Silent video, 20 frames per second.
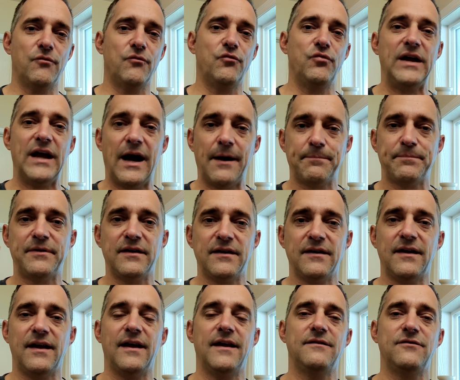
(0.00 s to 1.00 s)
re-upped
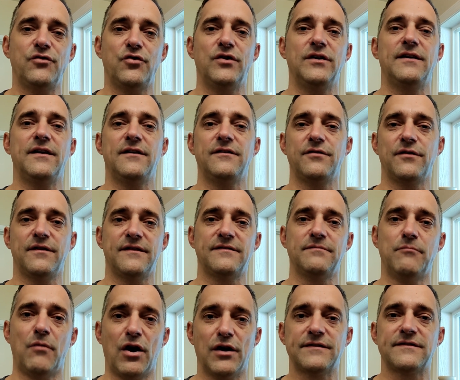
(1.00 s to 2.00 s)
it and turned it into
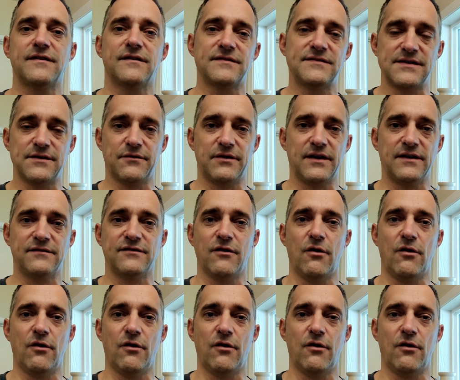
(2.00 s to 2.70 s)
this Monster series.